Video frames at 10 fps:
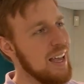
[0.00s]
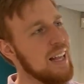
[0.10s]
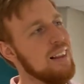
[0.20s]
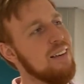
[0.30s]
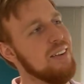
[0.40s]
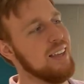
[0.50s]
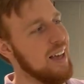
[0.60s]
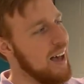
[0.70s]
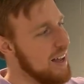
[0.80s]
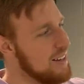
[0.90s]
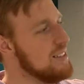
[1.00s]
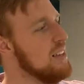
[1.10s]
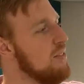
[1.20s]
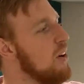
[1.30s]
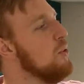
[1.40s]
and loving kindness
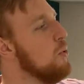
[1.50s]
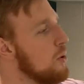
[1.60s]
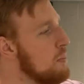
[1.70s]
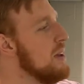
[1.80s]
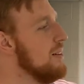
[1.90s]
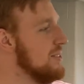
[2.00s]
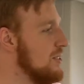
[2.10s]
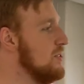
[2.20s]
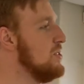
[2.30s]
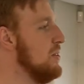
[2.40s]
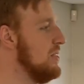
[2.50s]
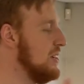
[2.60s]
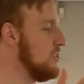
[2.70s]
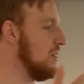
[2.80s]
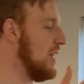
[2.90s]
of our Lord appeared." So those two
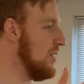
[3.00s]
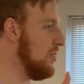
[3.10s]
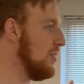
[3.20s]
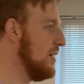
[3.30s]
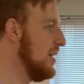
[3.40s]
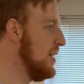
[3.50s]
things are together.